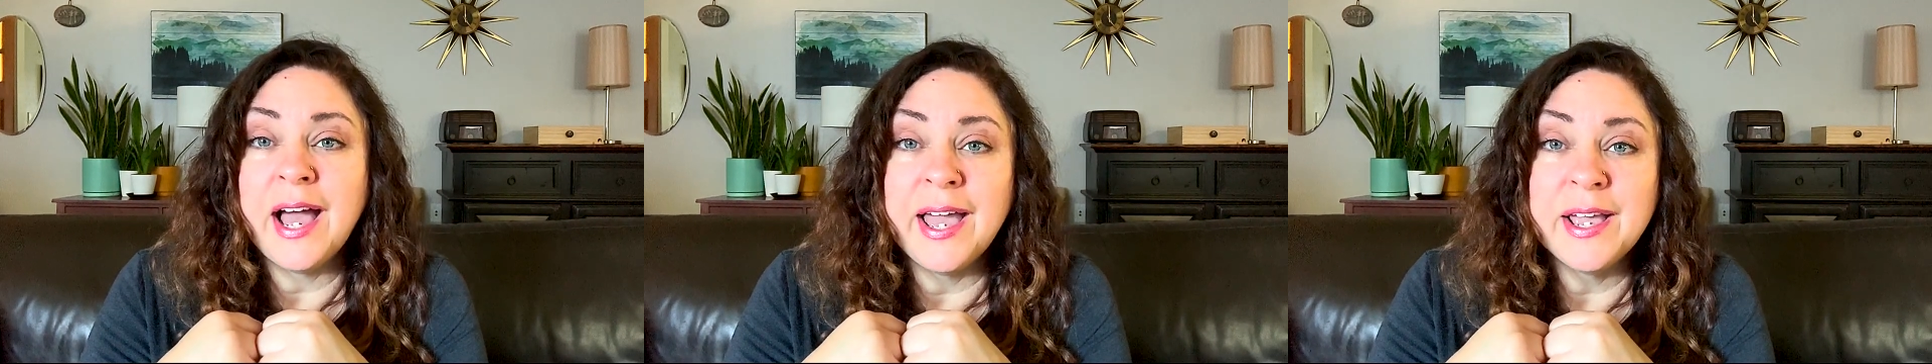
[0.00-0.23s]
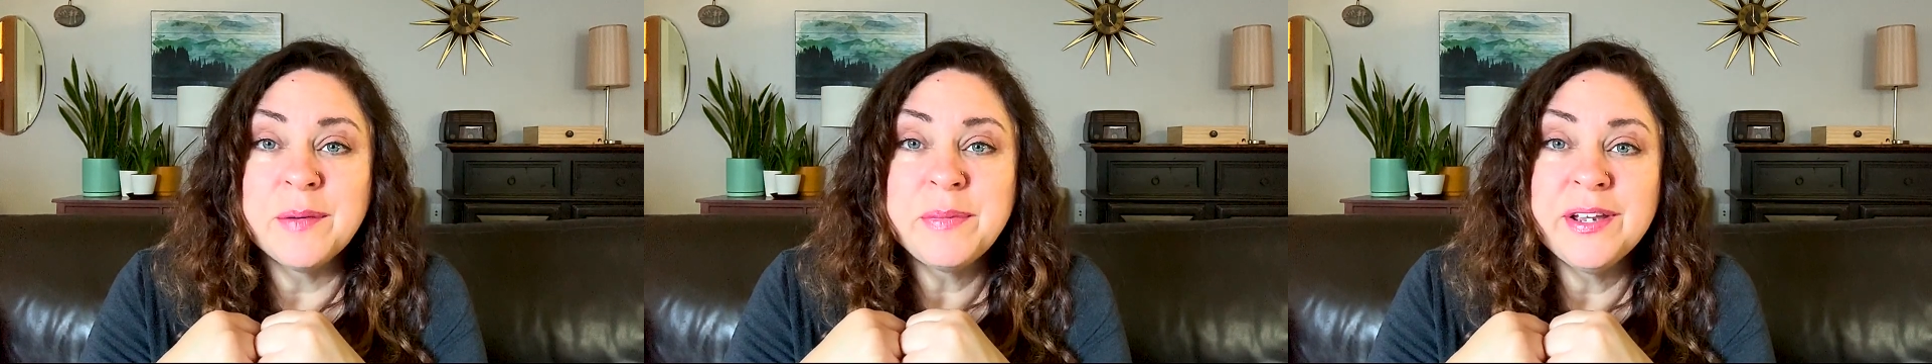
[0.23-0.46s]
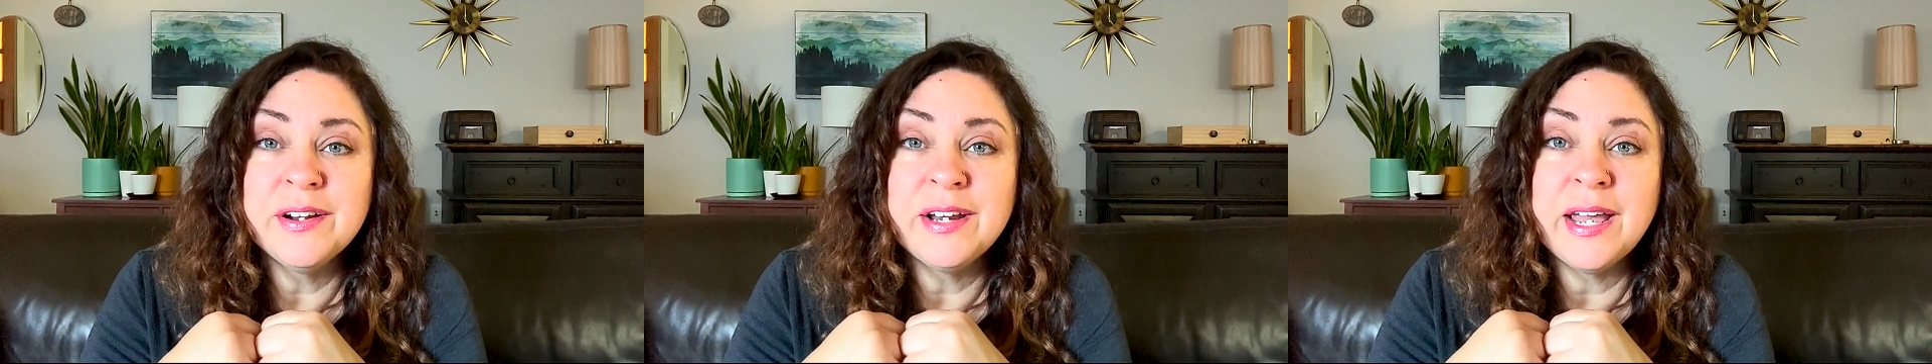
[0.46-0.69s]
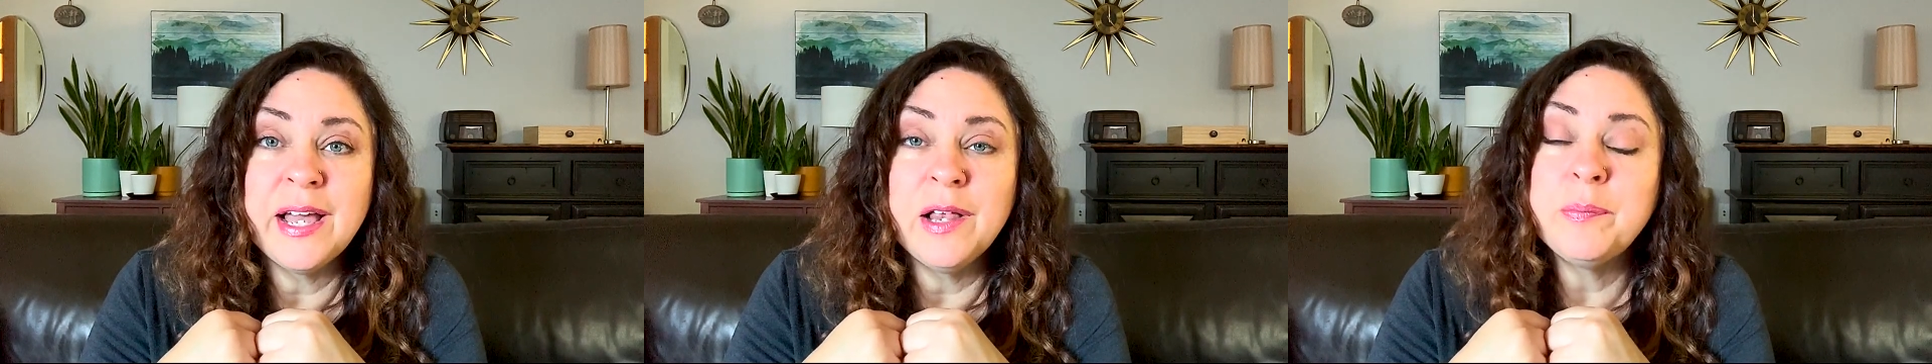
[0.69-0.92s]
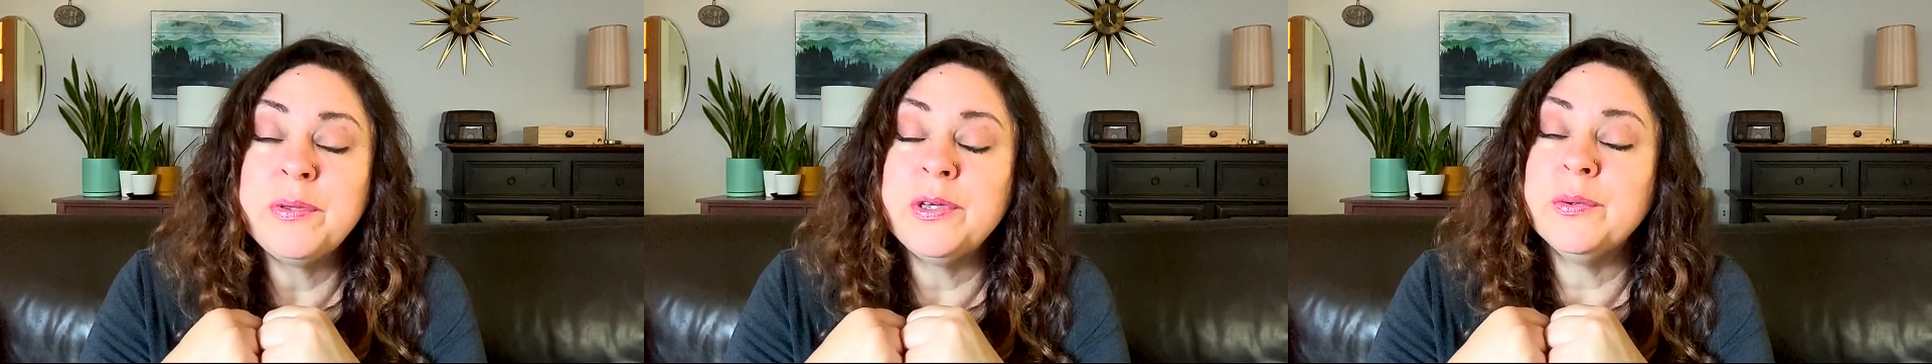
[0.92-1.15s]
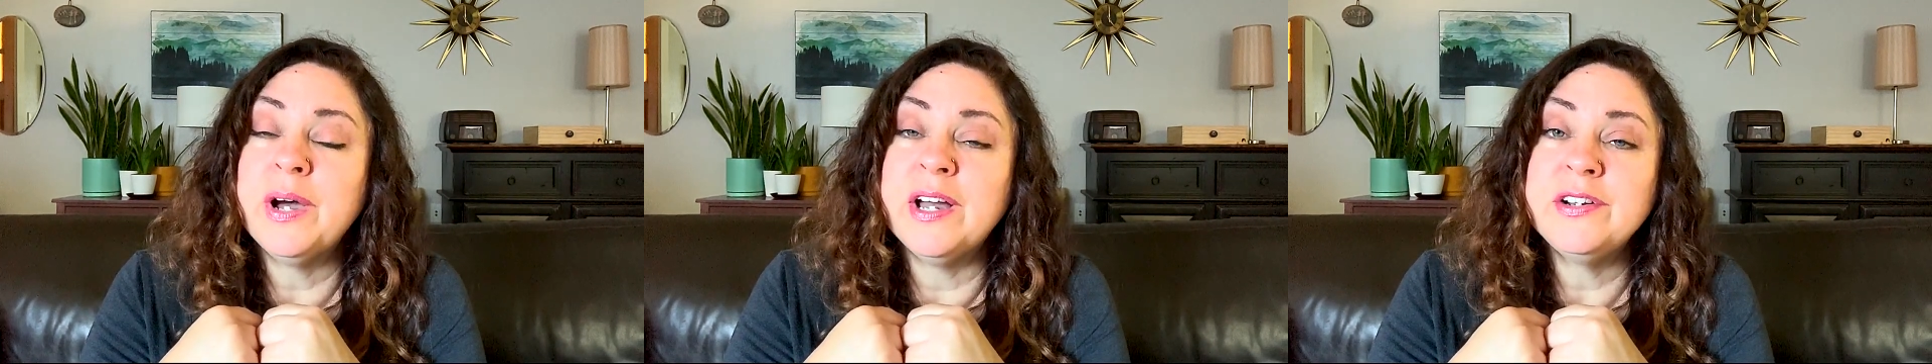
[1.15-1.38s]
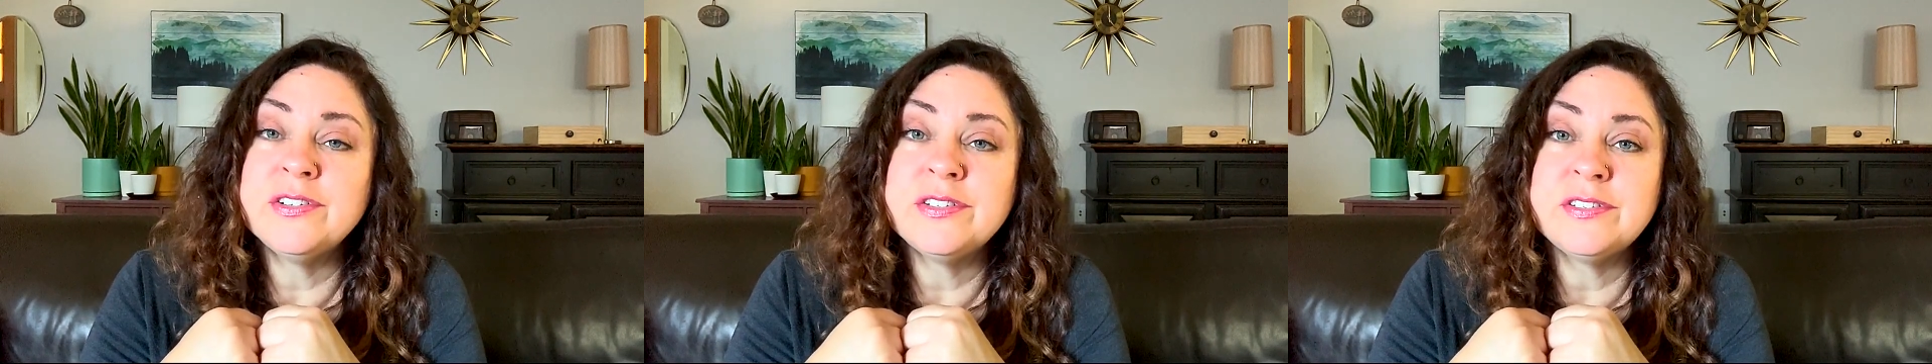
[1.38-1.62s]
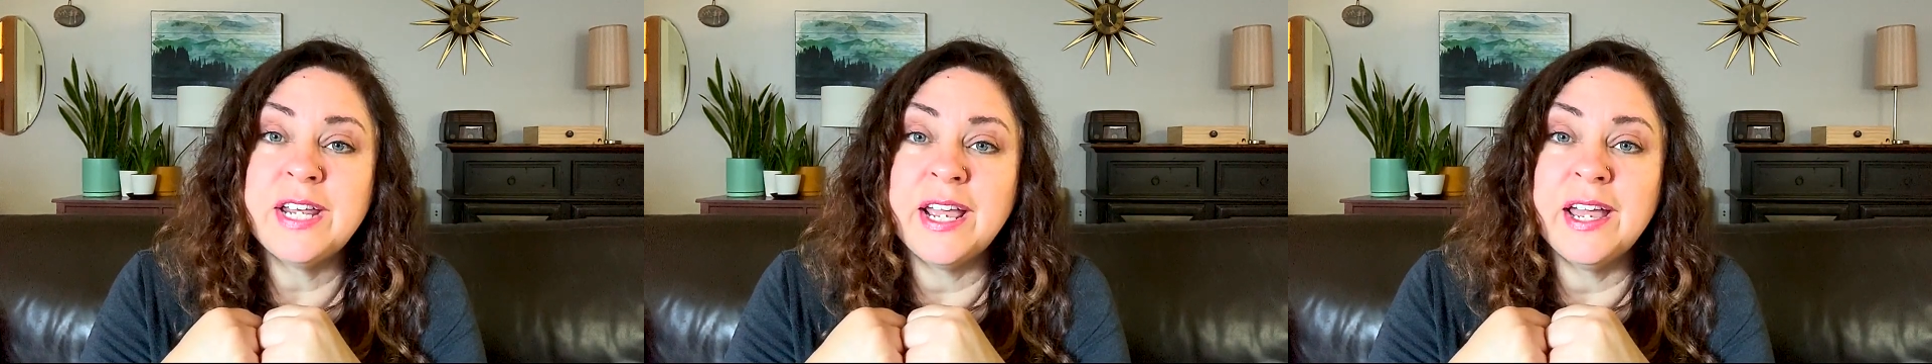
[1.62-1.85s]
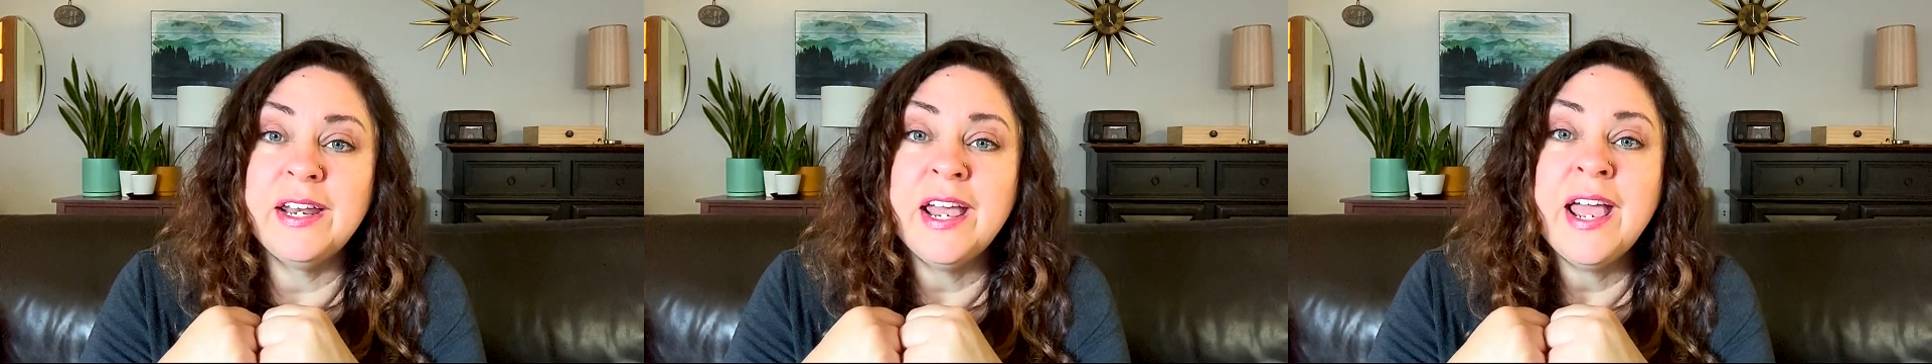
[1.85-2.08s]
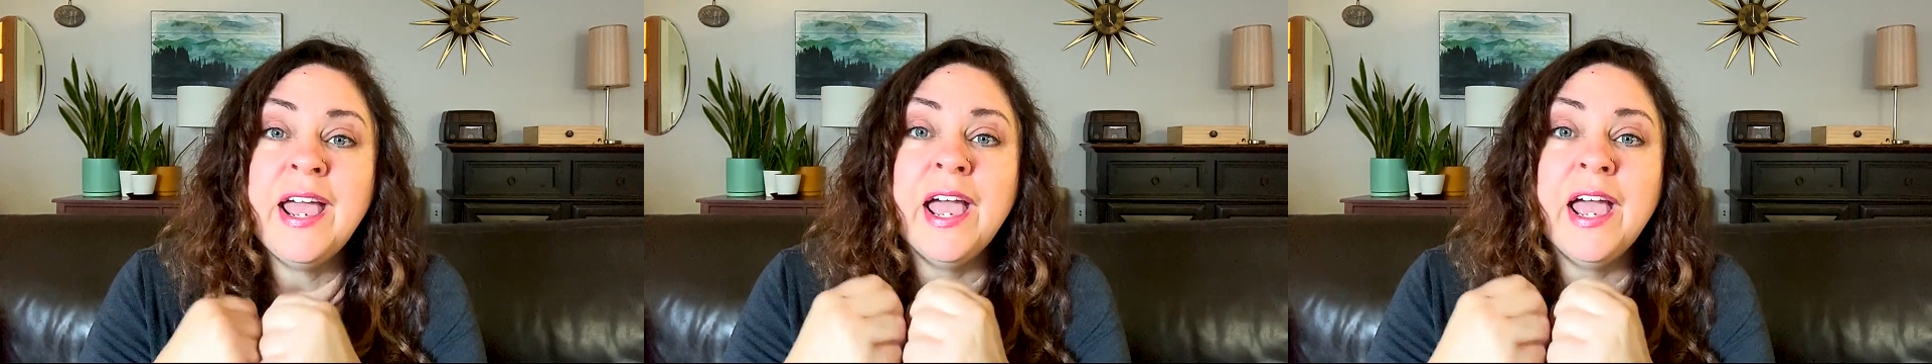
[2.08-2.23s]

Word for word: I am here to help you understand